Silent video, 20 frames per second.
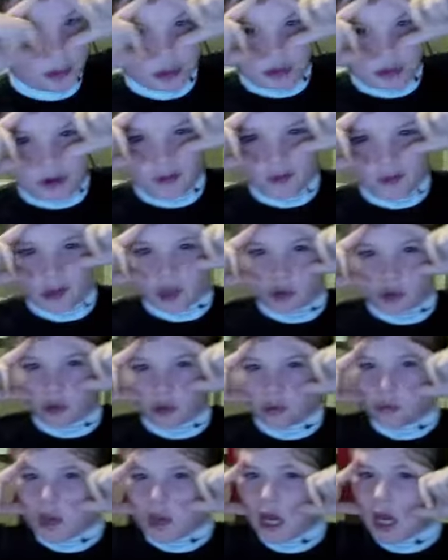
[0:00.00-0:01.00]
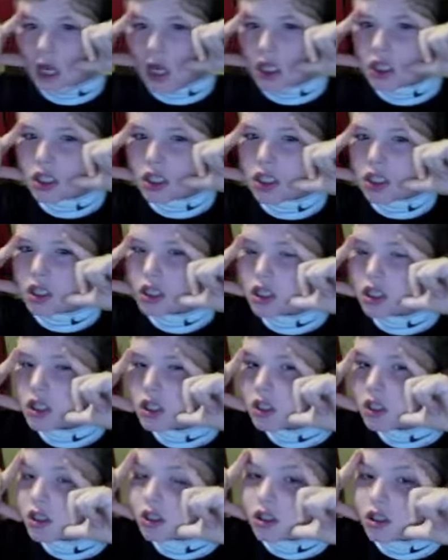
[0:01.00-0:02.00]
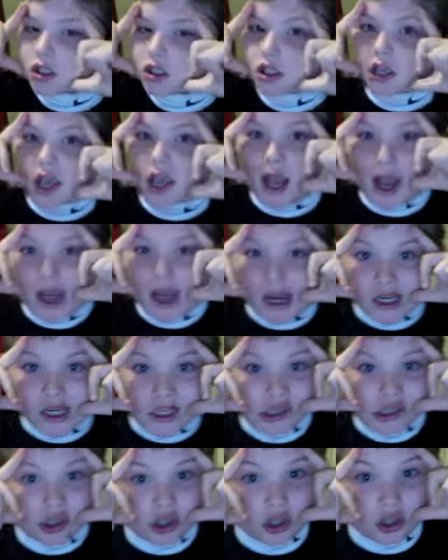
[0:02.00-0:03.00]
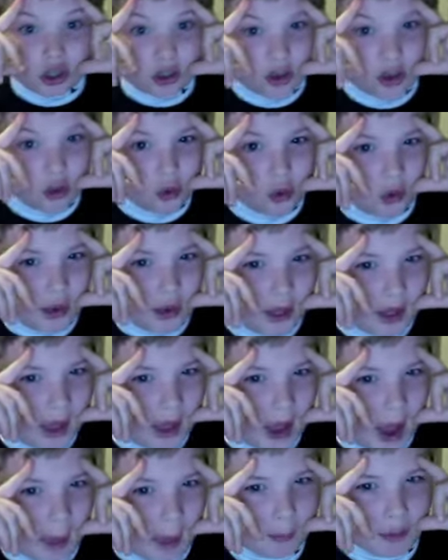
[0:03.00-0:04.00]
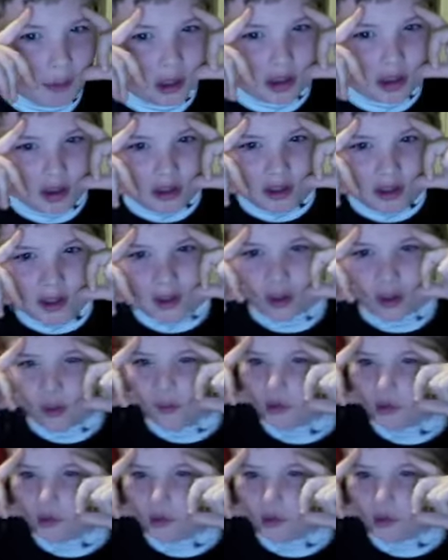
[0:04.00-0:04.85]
you have the ghost mask. And an earthquake happens, and you have a